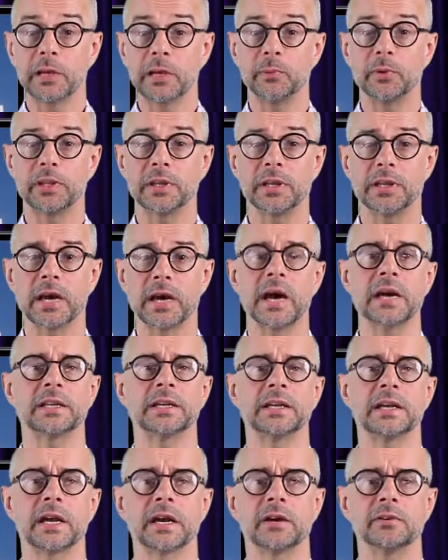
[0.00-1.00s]
within
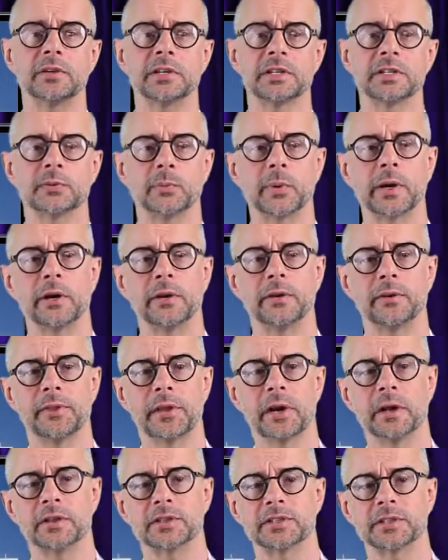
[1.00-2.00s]
high-tech areas where
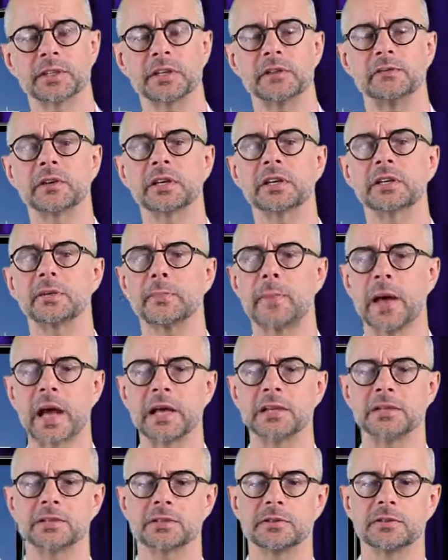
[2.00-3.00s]
there are significant
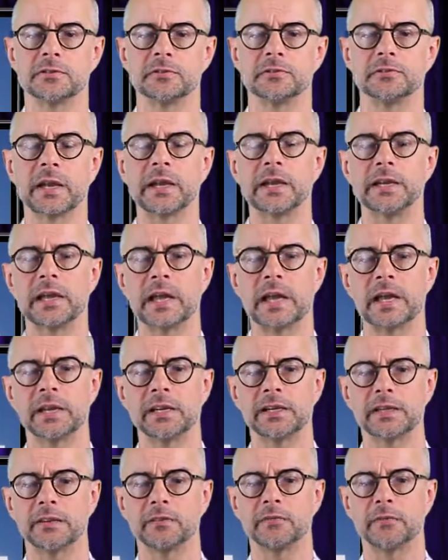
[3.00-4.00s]
demands to
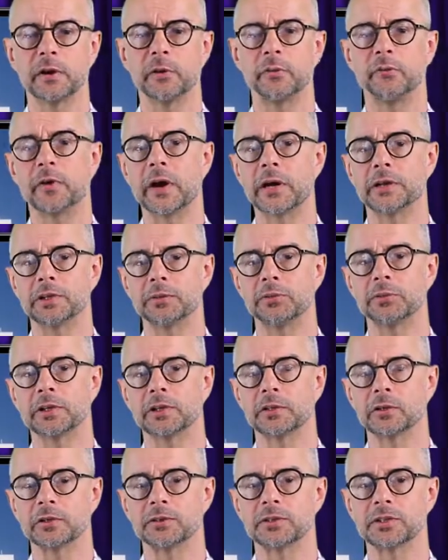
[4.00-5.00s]
validate and verify new
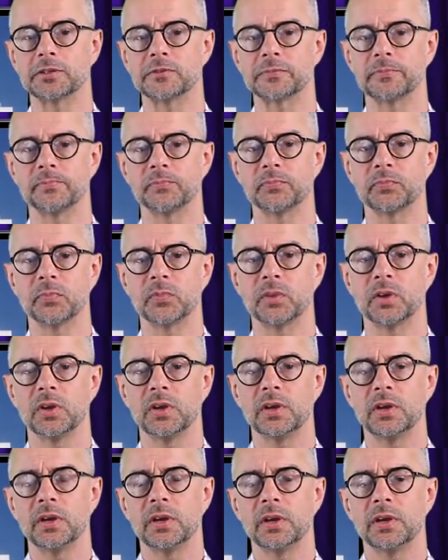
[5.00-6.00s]
technologies.
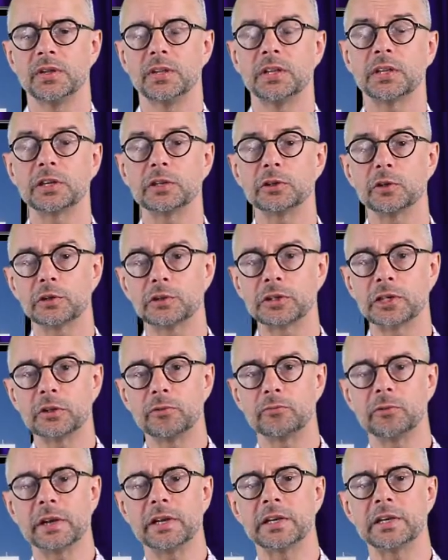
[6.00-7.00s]
The technology
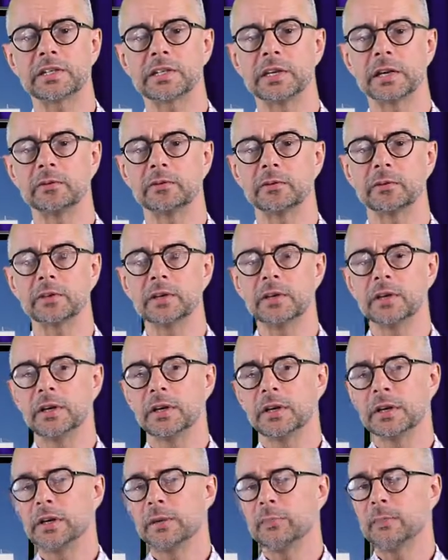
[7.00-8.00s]
readiness level
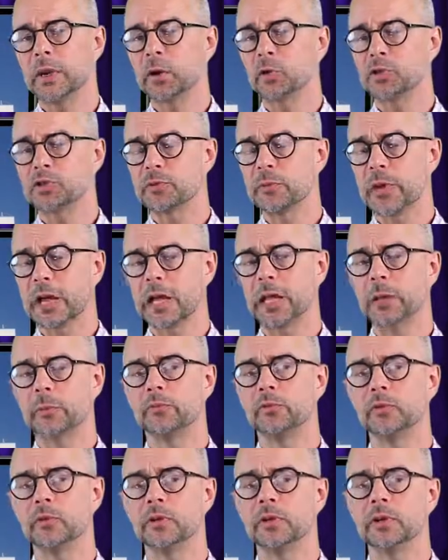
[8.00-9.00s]
may also be
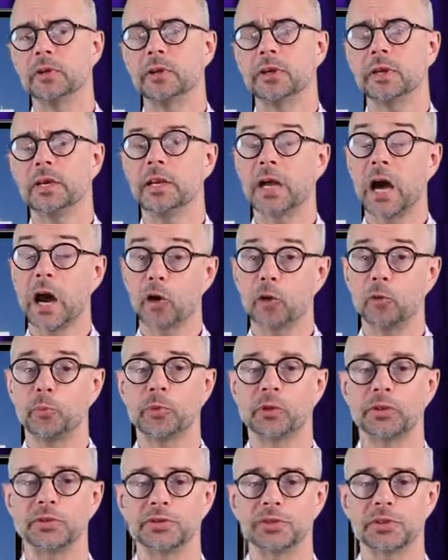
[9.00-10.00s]
helpful in our
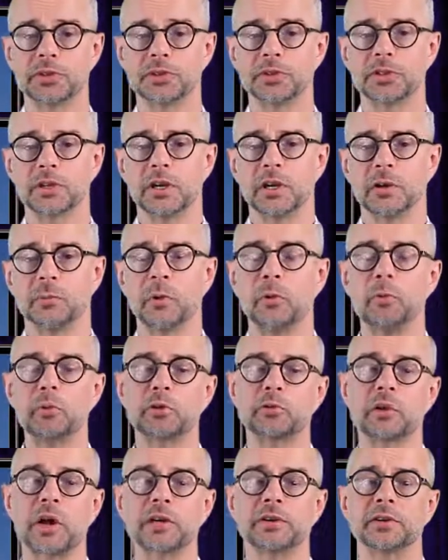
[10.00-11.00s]
process when we
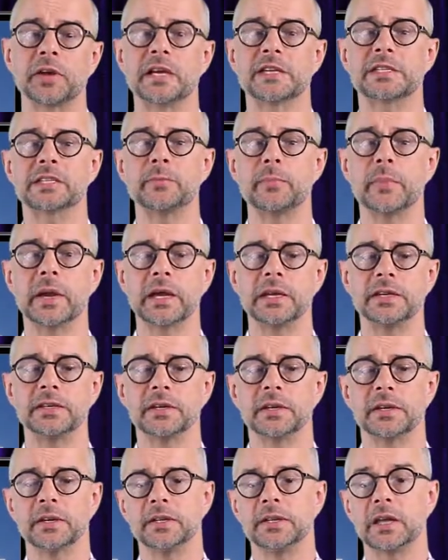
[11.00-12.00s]
try to estimate
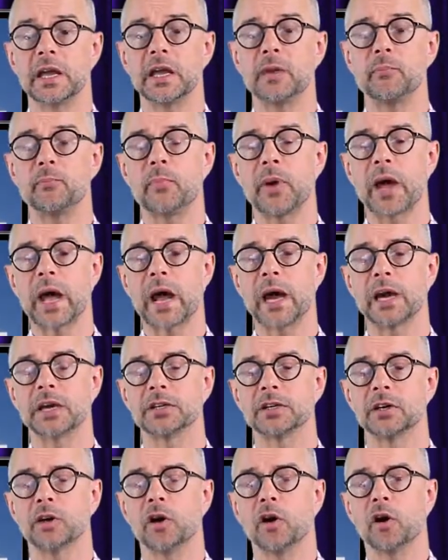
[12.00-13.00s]
the impact
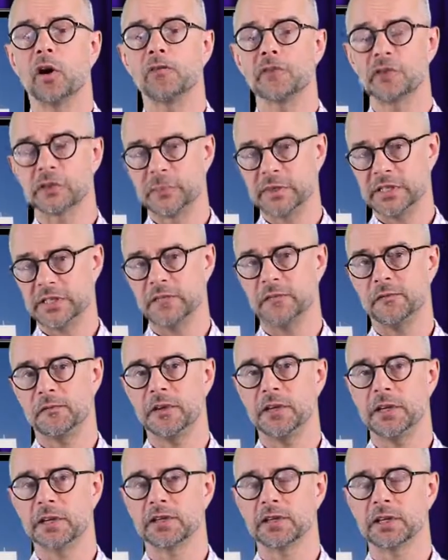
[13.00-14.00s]
of a
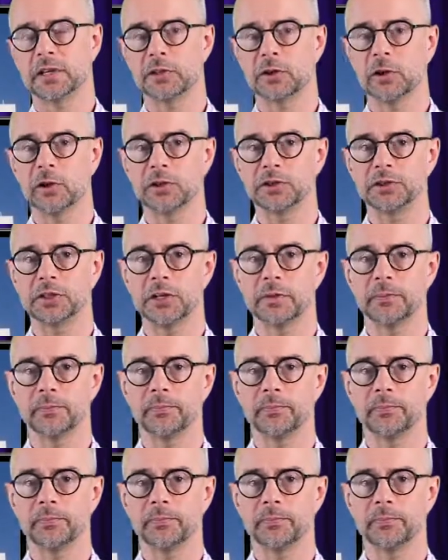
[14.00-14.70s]
specific technology.